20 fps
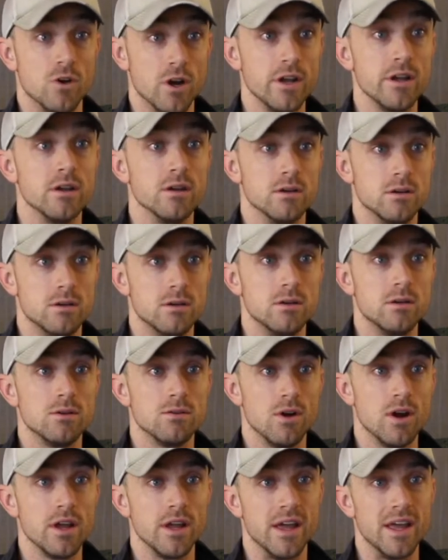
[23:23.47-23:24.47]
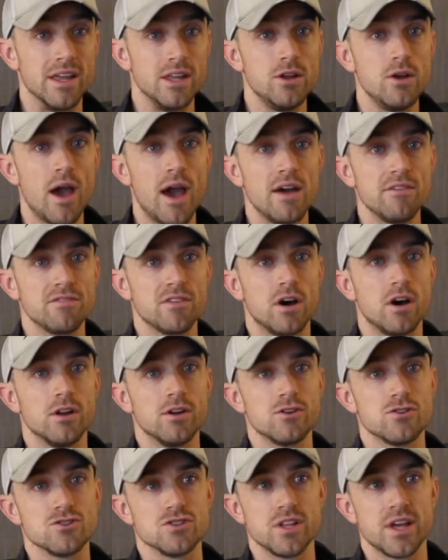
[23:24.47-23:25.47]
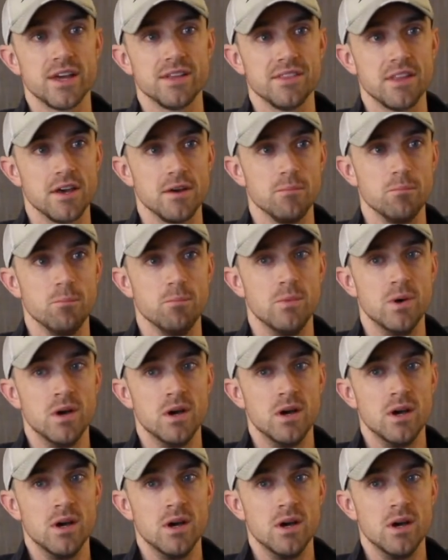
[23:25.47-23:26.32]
Right. And you have to understand them